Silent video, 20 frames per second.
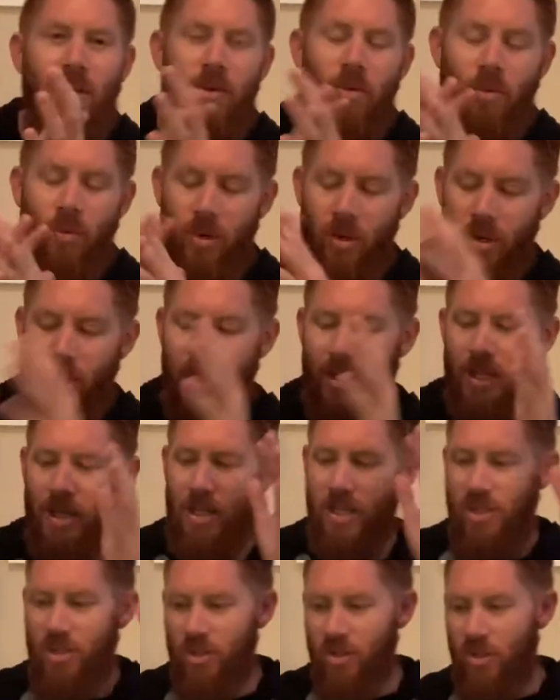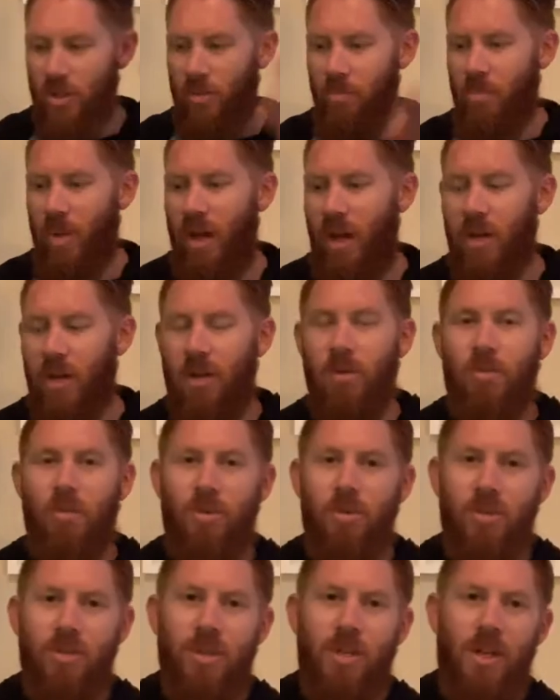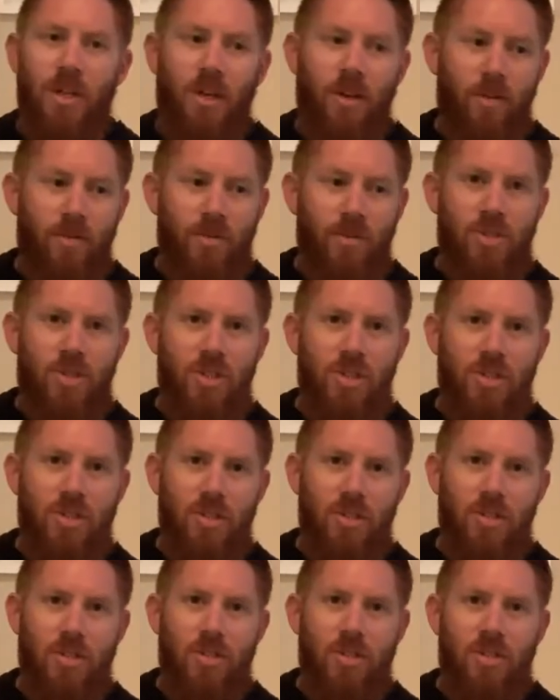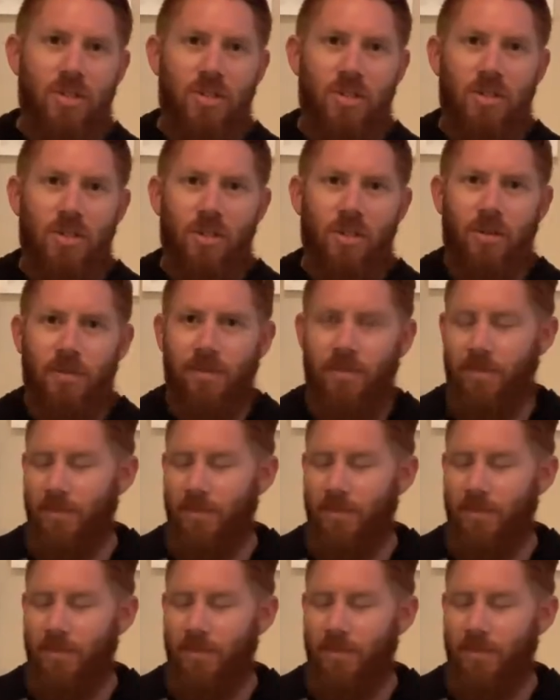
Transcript: We are getting into the parables of Jesus. So,